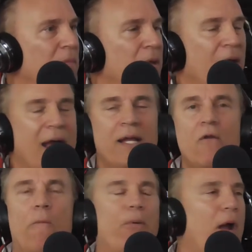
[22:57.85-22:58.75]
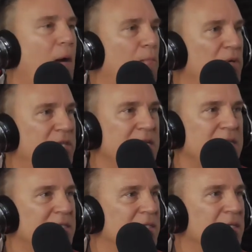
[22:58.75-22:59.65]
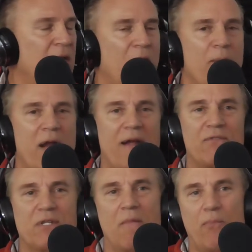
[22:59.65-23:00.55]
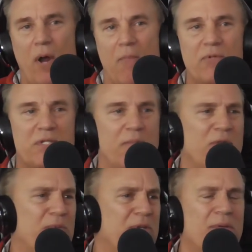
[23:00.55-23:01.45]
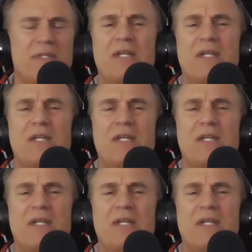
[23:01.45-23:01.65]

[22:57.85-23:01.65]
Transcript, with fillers: Jeff Dunham. I got right, no problem with this. No, you know I might have some problem with some of the material.